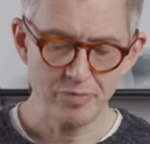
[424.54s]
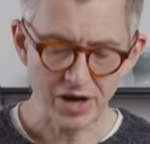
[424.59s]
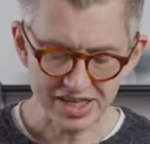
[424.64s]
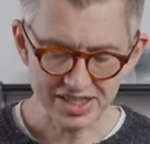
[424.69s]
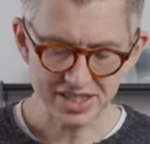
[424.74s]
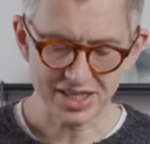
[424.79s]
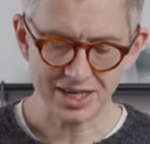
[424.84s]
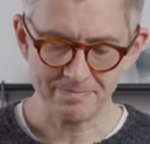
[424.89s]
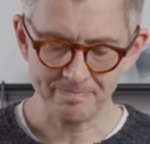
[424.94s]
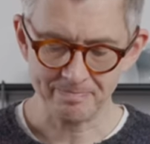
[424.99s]

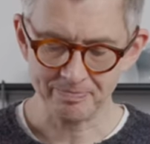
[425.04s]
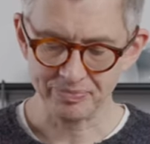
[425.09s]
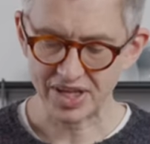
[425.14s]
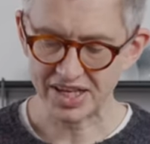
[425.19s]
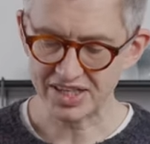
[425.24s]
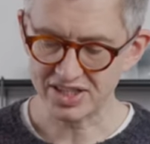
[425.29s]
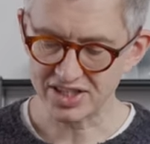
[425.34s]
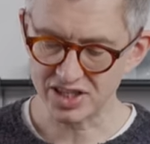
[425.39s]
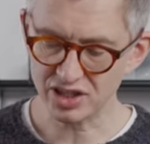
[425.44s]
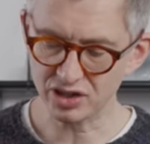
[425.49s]
but
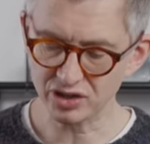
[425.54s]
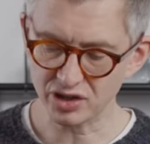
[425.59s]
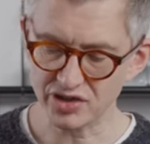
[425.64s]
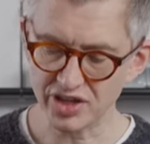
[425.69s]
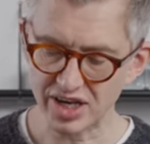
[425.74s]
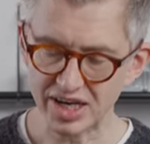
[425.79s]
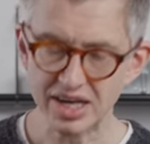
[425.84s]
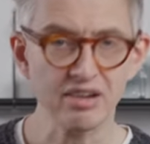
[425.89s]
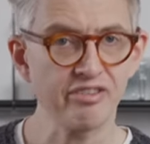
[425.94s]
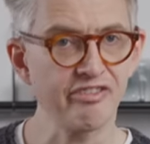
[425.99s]
it's still got
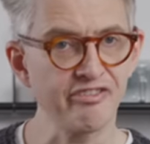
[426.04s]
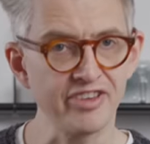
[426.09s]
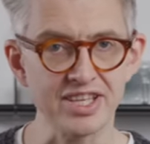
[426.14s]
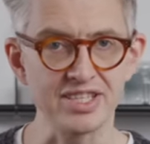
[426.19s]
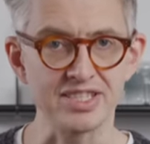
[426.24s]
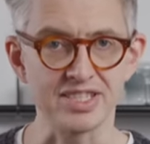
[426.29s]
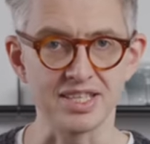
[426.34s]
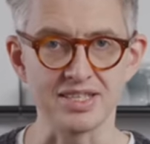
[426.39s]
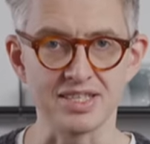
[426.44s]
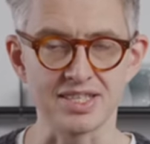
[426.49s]
the little
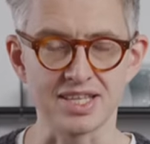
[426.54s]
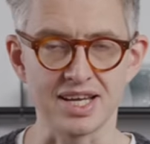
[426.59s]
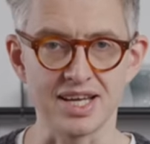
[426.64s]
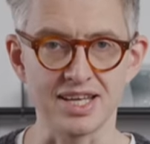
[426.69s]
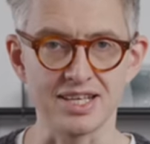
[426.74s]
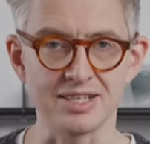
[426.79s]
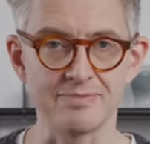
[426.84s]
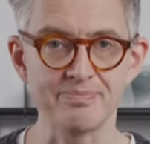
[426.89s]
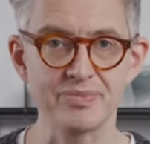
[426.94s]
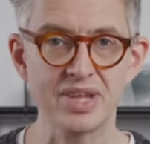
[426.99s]
fins
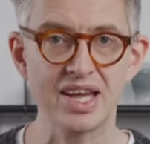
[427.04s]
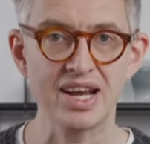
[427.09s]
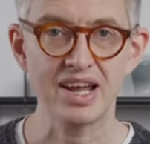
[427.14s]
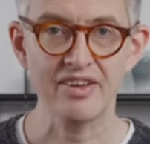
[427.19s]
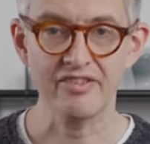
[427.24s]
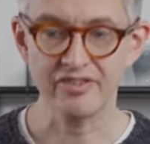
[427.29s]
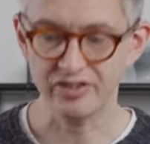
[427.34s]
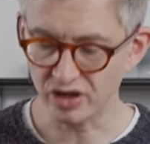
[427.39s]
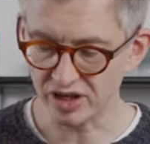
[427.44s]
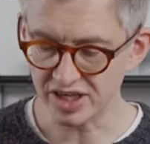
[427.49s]
inside. And
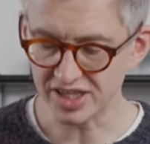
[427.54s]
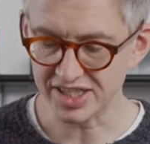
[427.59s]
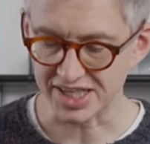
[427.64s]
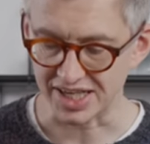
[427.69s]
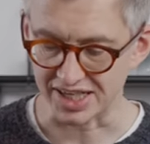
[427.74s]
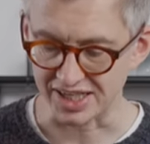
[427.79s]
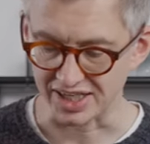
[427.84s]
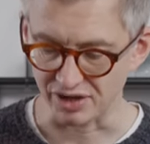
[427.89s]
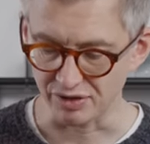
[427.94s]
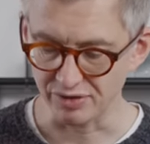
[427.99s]
I've got to
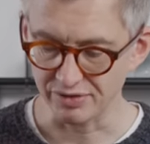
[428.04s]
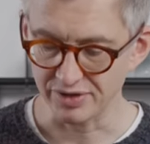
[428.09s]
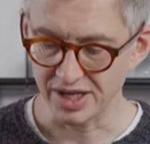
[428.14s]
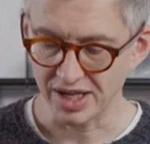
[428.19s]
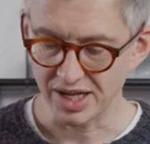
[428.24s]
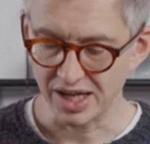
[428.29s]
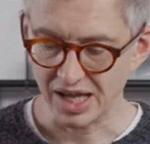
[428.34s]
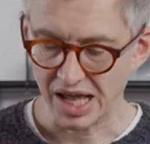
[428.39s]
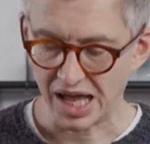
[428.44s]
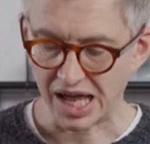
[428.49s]
tell you,
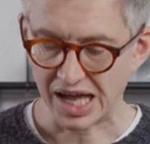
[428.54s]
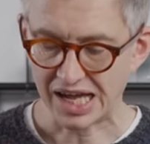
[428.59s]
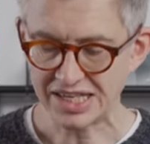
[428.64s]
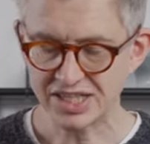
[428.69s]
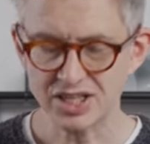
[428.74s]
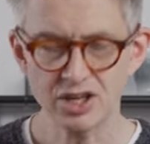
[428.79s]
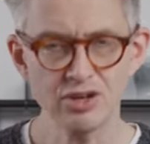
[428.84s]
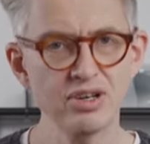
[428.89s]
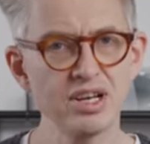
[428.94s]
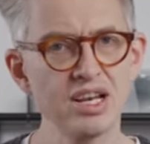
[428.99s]
I
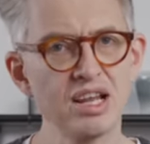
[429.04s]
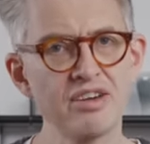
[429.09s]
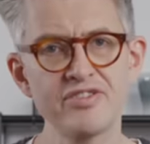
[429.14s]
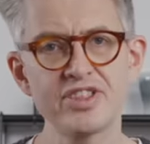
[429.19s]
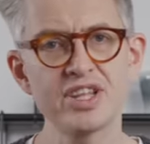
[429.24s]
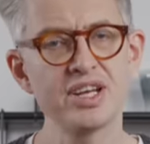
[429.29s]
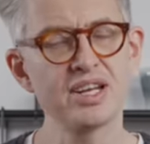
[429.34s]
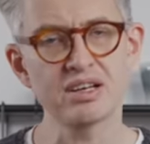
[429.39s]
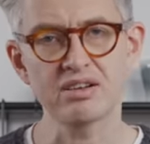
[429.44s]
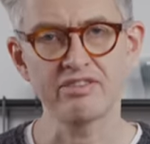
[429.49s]
don't love
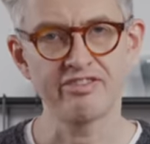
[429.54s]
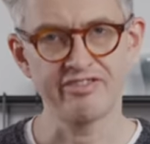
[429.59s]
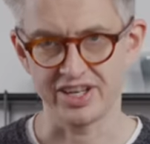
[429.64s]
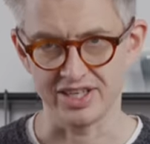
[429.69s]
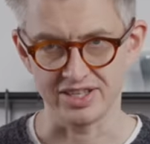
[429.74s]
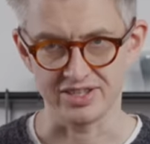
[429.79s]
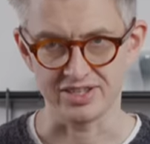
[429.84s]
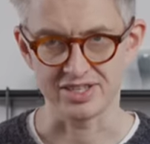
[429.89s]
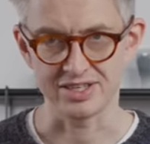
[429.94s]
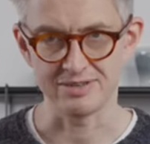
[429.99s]
the little
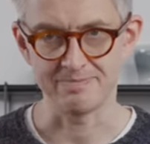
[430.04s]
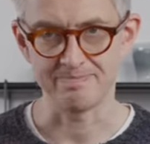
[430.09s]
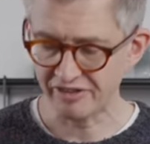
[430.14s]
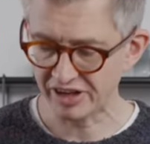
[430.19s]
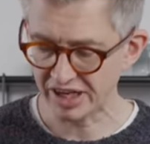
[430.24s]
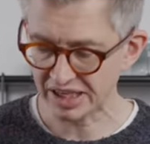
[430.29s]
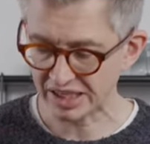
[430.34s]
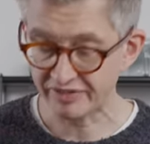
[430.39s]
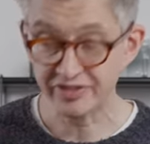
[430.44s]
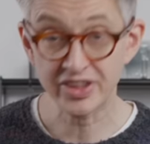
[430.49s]
fins. I
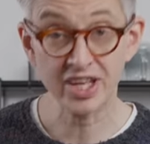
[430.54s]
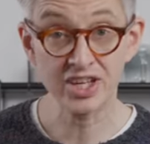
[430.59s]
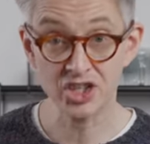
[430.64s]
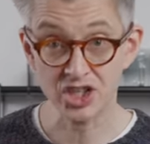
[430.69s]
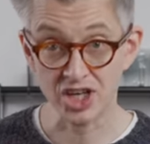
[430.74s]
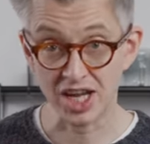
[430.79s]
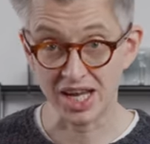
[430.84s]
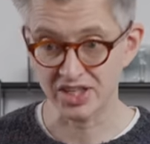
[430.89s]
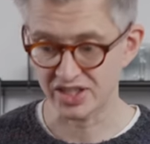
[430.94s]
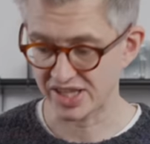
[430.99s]
feel like if they'd
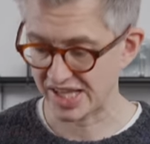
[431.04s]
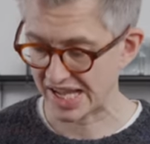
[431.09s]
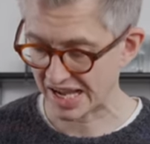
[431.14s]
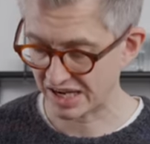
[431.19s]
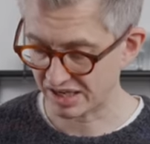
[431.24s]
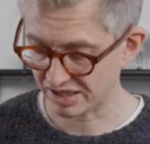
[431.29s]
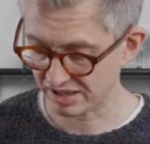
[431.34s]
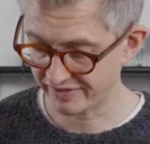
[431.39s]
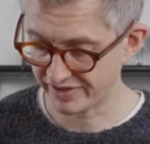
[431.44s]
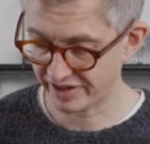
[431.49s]
changed the
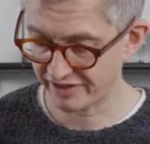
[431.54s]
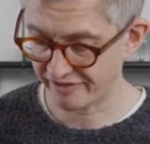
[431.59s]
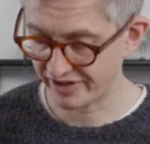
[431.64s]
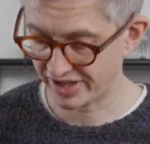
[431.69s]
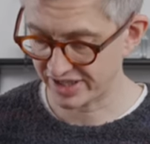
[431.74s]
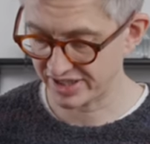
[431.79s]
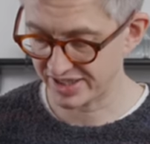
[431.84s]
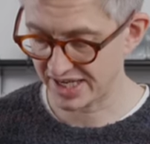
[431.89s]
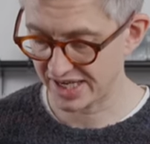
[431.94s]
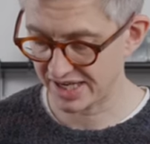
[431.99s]
angle of the
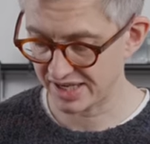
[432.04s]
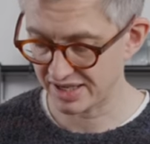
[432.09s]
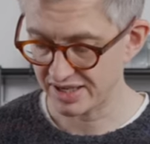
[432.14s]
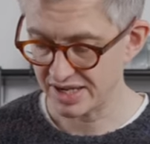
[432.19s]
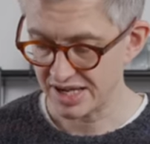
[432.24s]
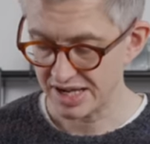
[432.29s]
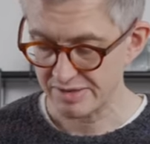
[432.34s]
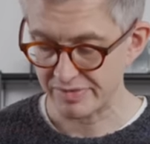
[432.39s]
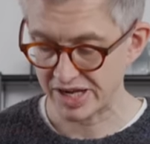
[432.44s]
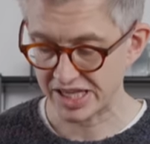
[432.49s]
fins
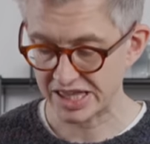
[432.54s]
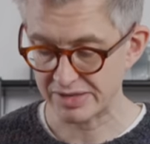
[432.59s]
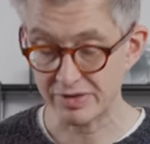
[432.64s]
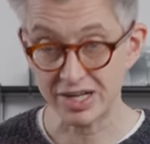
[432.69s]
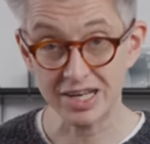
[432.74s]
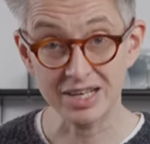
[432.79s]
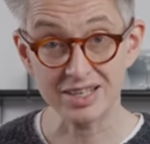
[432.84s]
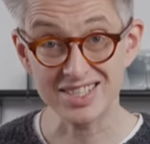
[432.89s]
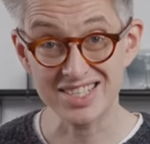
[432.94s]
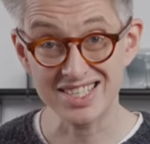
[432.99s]
here, made
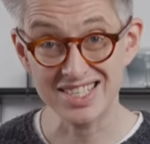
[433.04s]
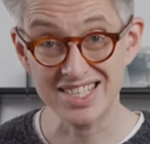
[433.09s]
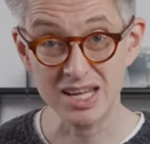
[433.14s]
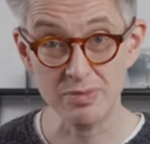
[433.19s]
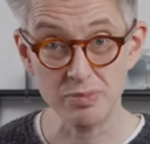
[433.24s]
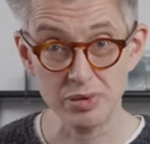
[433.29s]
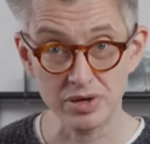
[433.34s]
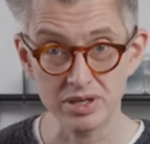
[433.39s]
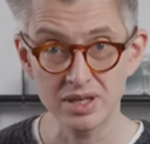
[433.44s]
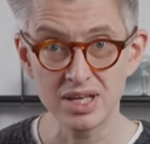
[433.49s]
them a little
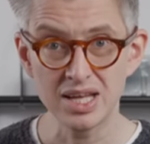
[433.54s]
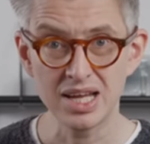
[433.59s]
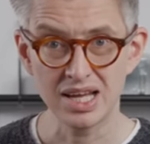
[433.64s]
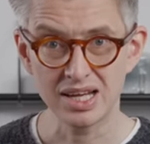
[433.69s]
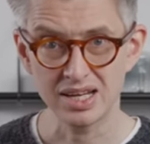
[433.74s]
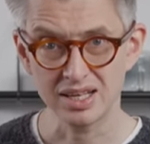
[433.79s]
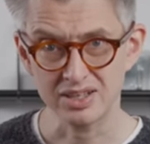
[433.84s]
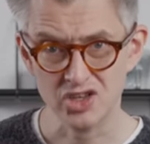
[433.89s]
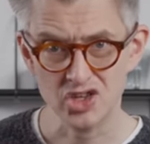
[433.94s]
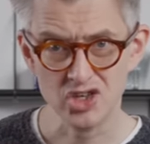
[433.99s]
steeper,
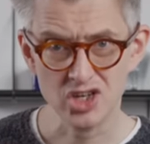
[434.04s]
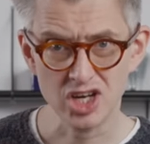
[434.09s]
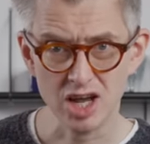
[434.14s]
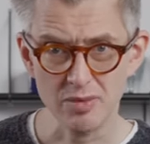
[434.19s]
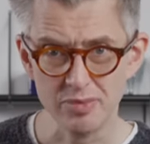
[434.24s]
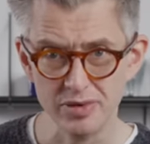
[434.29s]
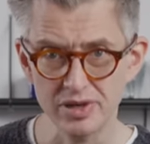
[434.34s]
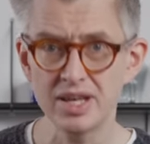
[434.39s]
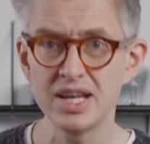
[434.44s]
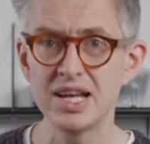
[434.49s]
a little
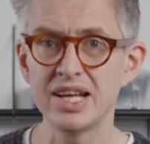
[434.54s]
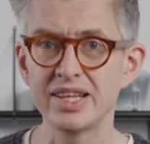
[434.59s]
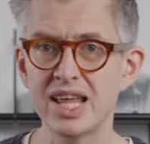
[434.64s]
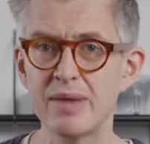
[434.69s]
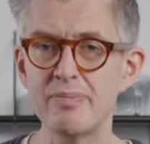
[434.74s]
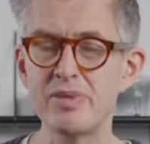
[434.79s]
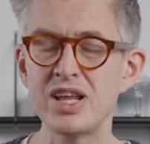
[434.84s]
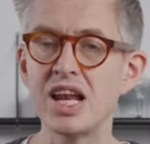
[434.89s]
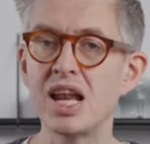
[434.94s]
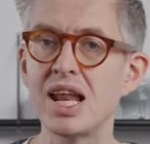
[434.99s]
sharper,
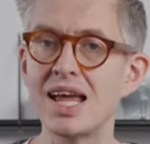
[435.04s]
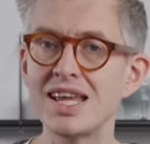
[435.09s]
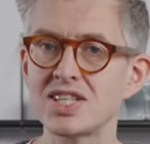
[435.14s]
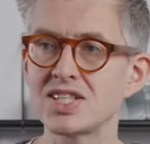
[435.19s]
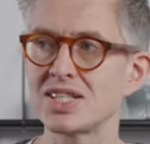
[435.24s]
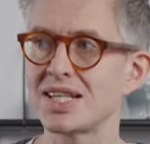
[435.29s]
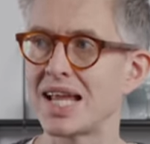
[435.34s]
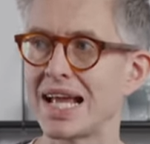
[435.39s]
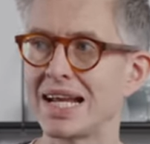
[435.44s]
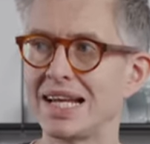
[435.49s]
they'd be
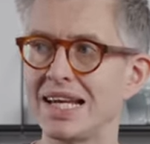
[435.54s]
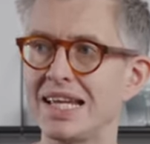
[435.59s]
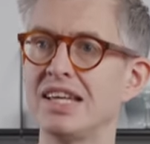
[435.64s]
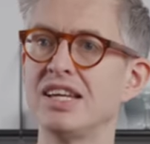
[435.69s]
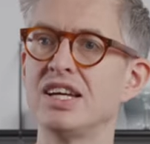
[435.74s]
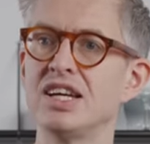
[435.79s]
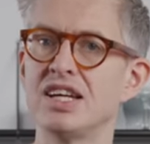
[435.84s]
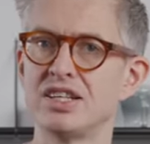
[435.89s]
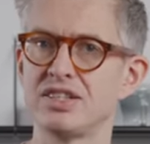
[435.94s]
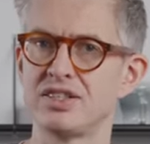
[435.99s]
less
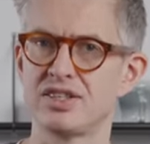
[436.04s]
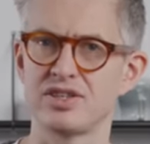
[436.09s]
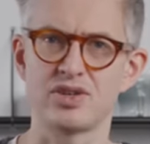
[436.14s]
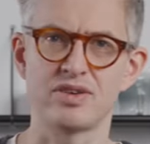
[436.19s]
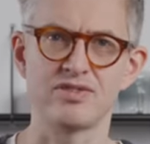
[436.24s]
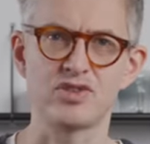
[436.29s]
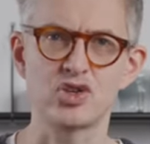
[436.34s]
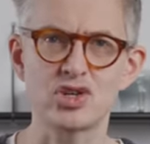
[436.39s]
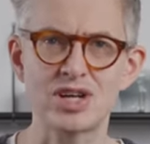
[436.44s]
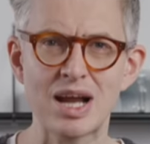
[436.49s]
likely to
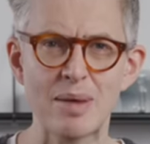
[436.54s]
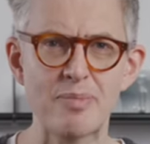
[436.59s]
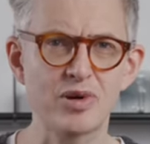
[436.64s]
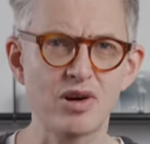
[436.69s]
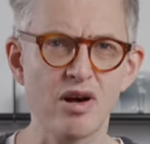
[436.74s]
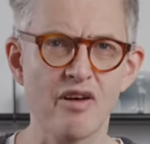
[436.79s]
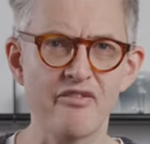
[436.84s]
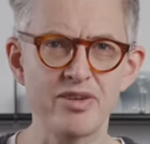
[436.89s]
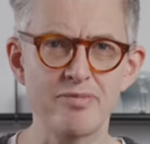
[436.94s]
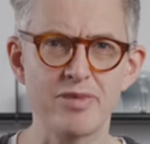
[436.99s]
sort of
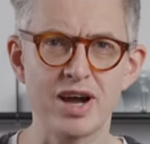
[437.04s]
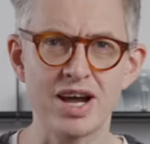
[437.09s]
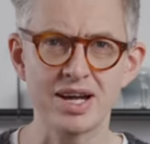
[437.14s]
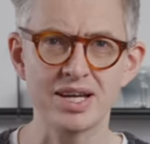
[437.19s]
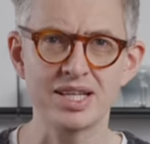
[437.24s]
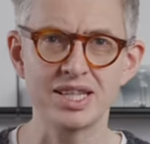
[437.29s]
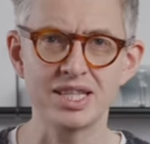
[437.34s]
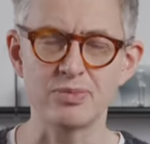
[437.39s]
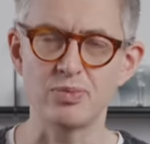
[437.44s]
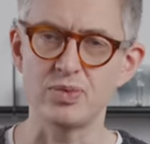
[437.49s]
trap coffee
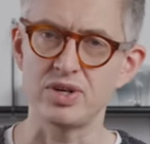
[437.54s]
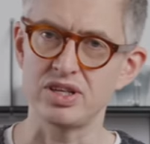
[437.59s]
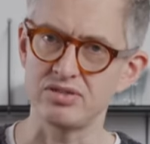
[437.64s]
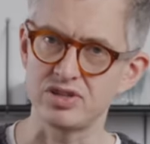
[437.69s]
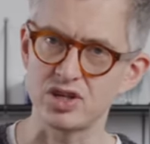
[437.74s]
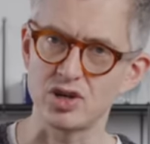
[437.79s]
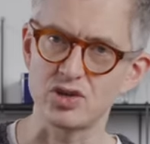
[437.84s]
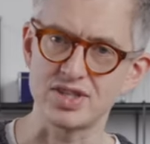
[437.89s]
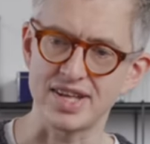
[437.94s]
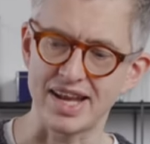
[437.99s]
behind them when
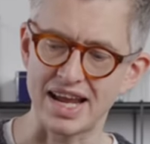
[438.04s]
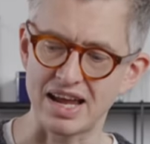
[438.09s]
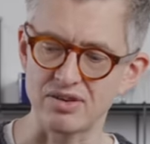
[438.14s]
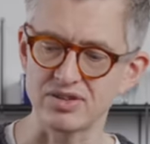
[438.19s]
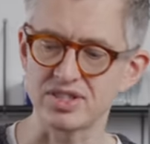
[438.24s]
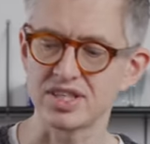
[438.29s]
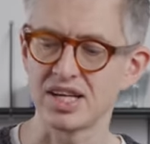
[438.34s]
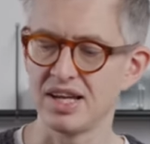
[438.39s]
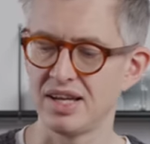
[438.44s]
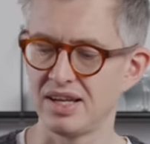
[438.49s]
you dose it
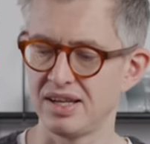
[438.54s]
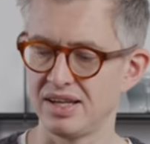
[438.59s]
out